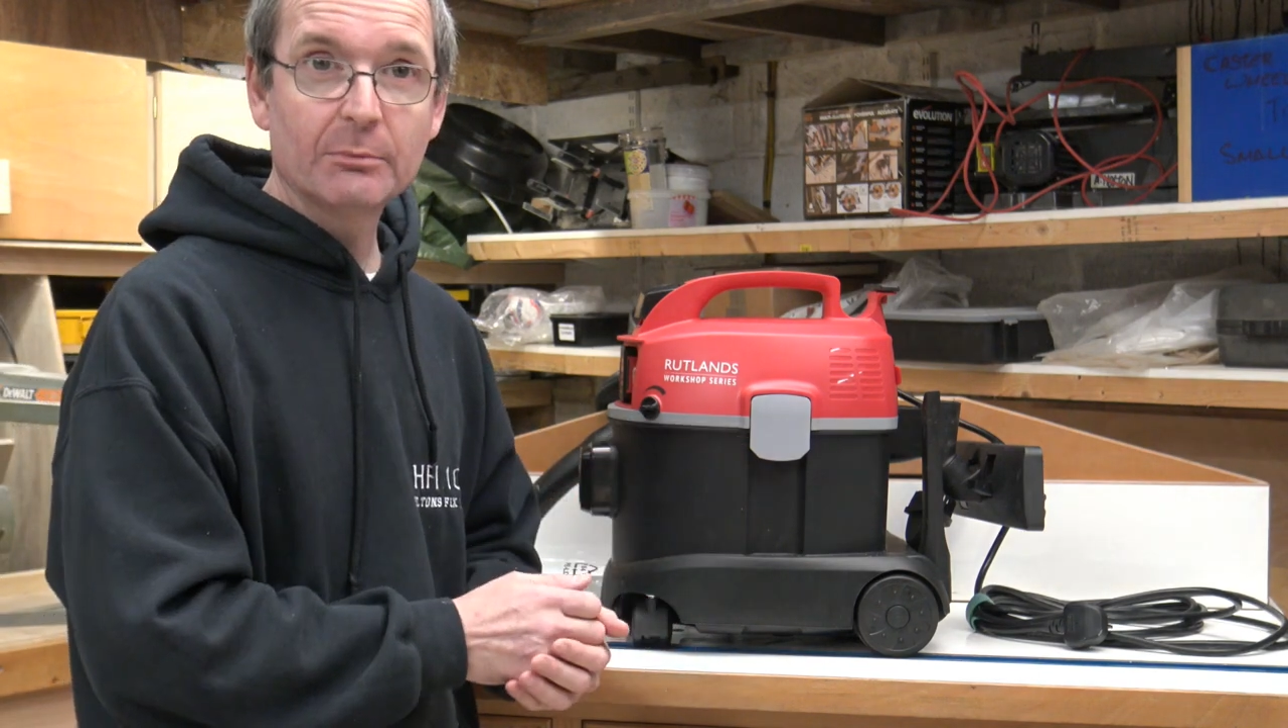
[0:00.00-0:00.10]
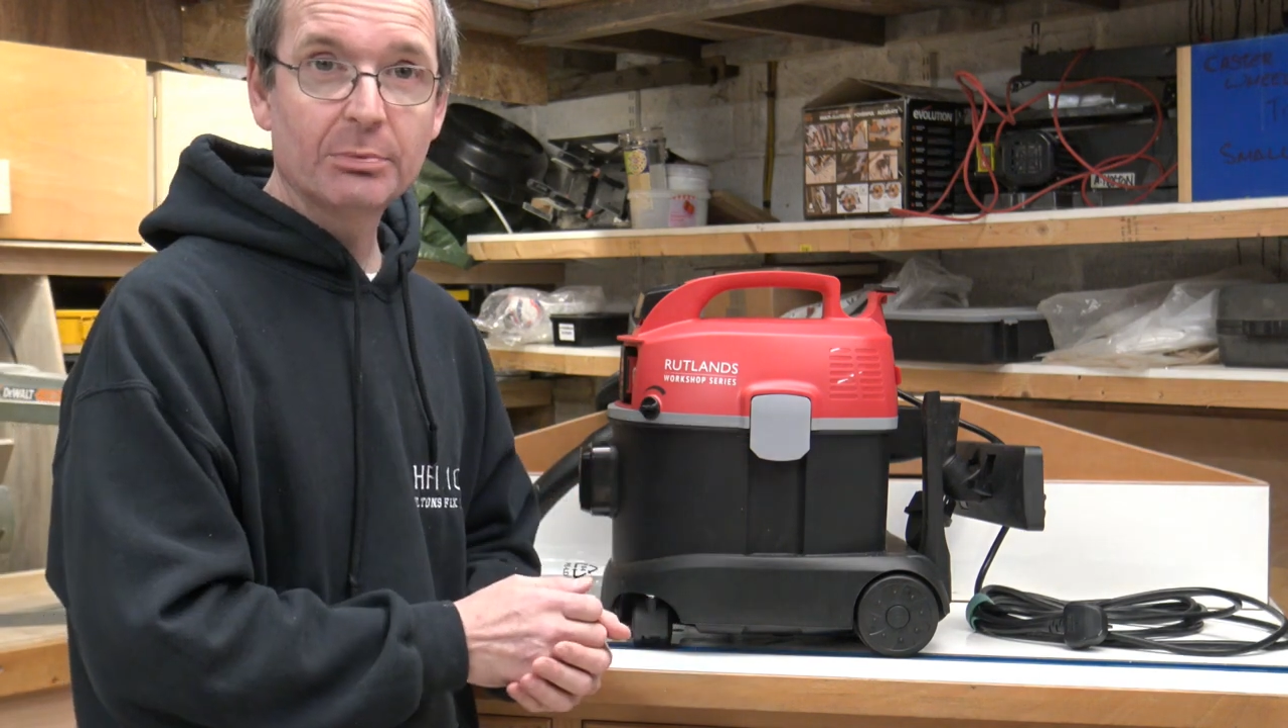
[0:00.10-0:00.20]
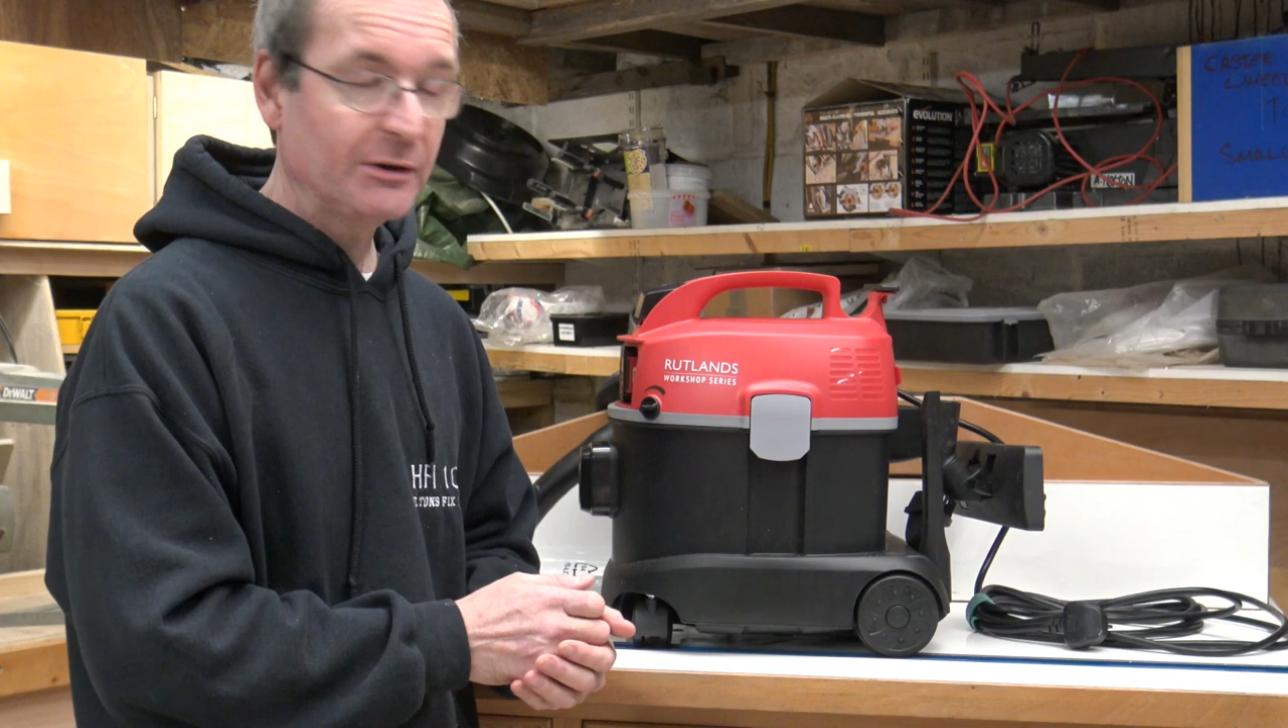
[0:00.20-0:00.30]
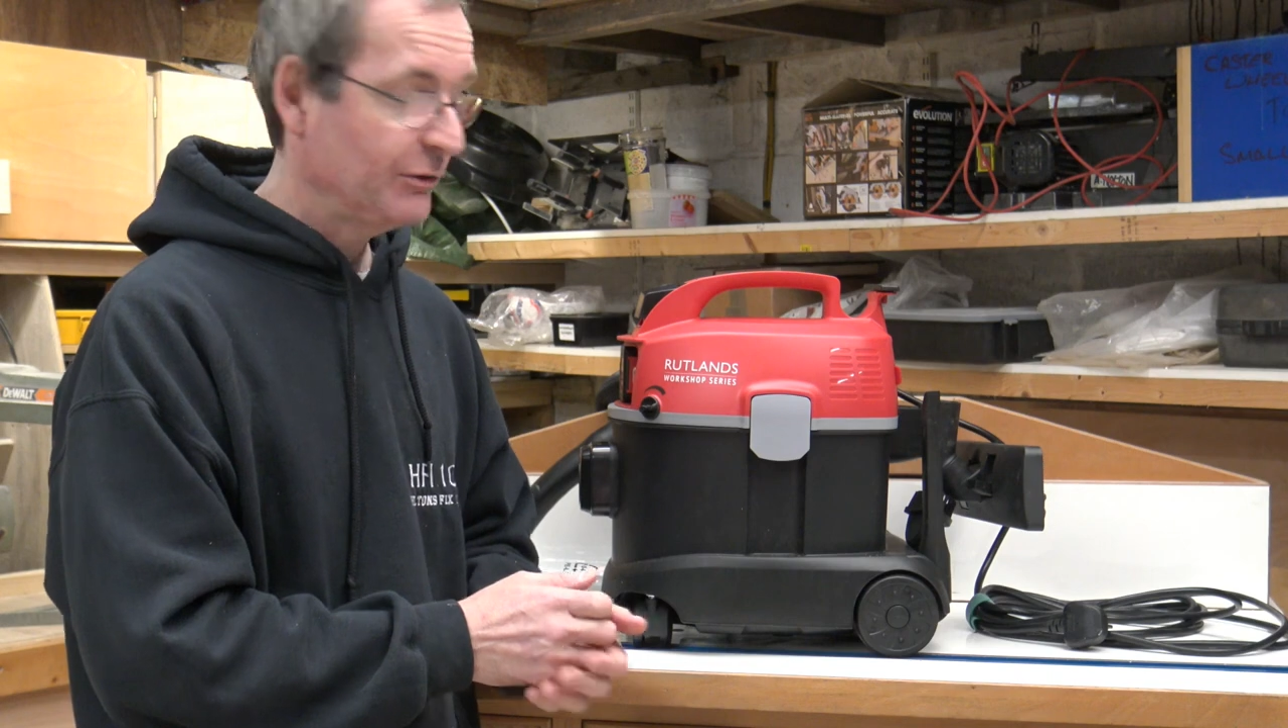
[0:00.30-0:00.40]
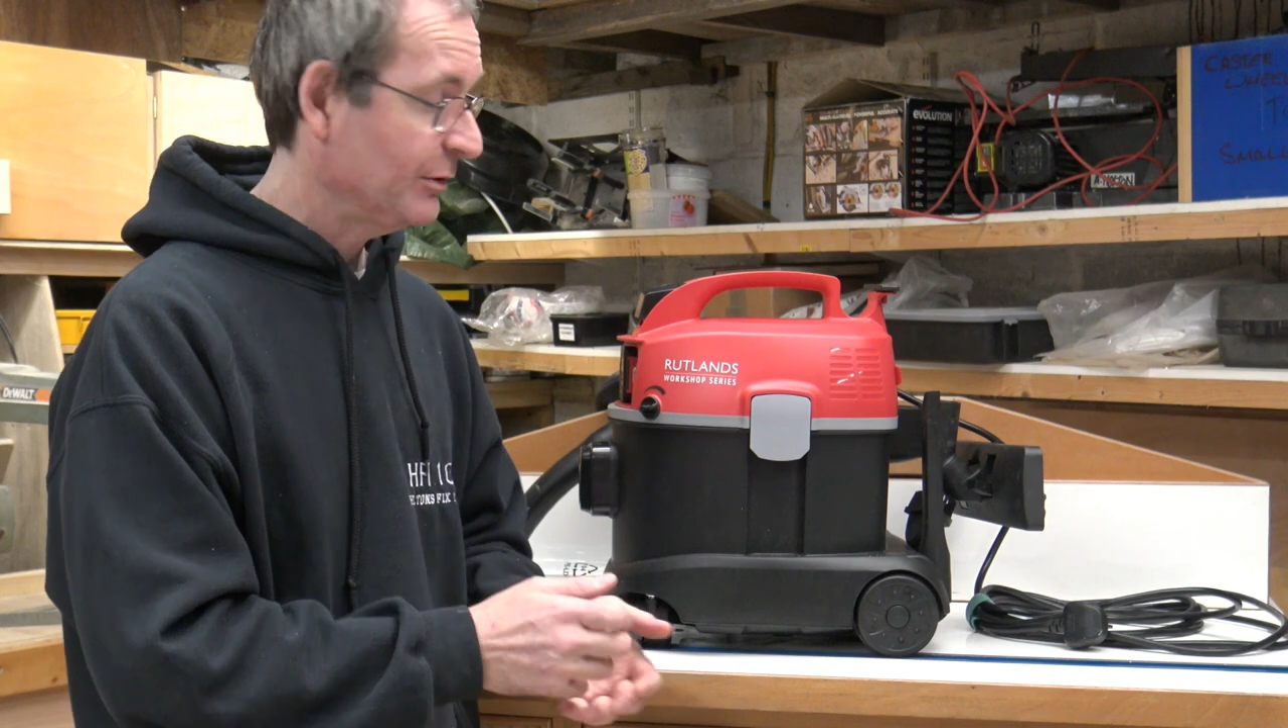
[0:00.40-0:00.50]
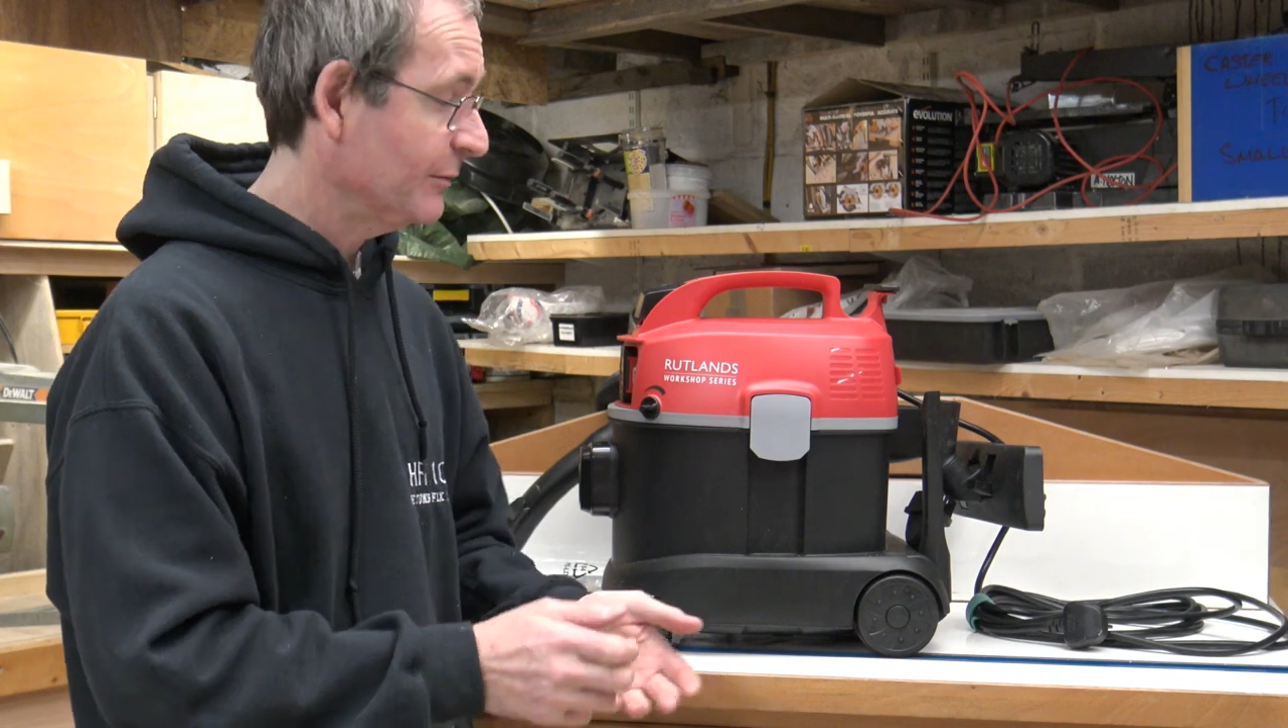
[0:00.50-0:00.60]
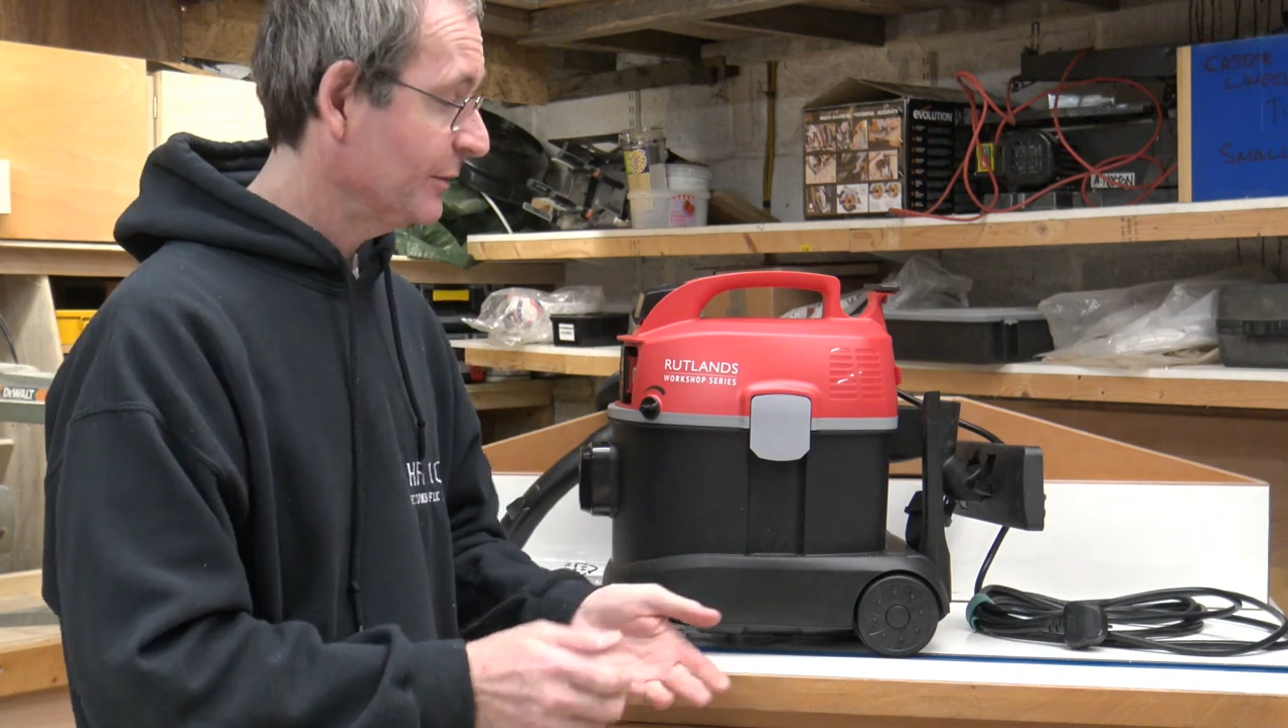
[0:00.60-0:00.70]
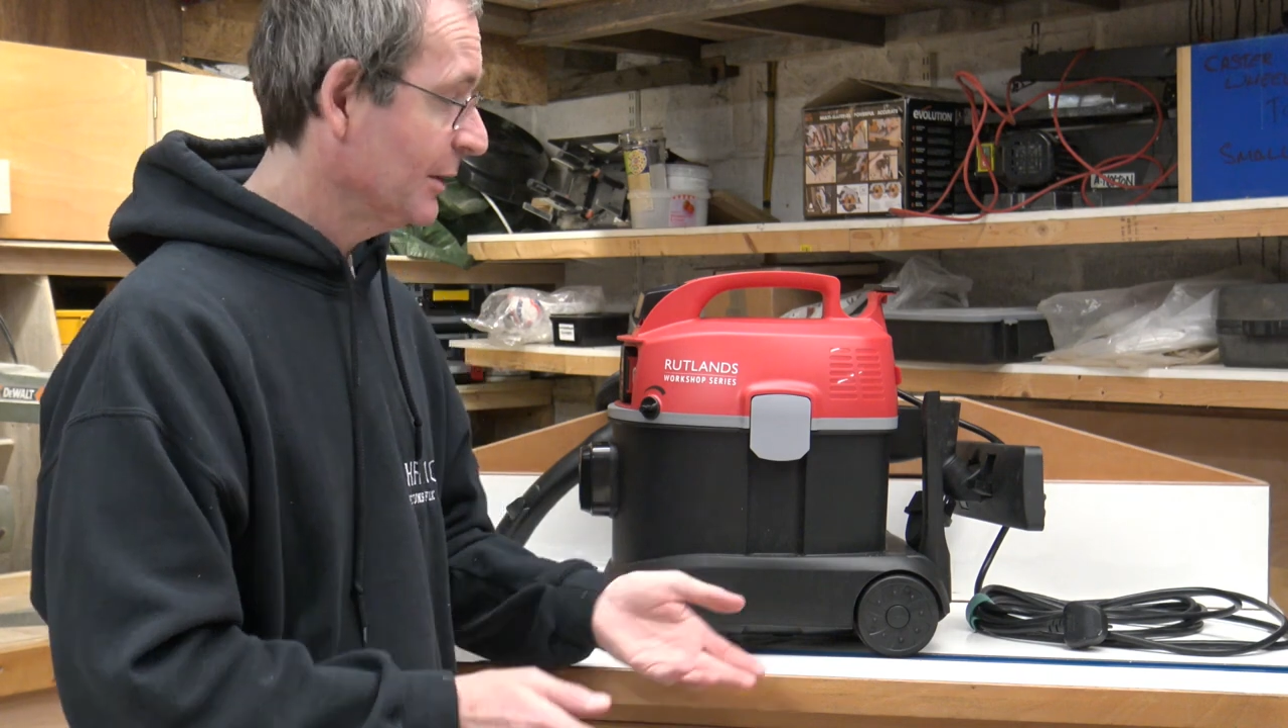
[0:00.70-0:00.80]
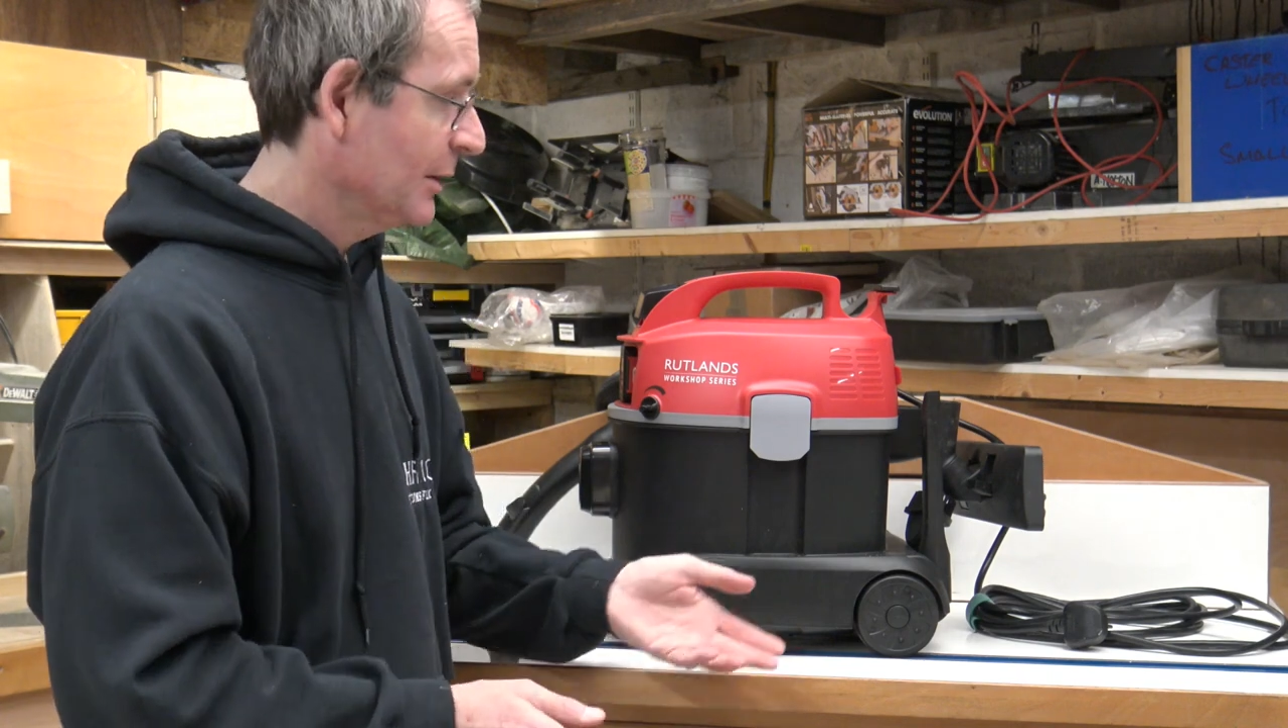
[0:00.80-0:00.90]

impressive.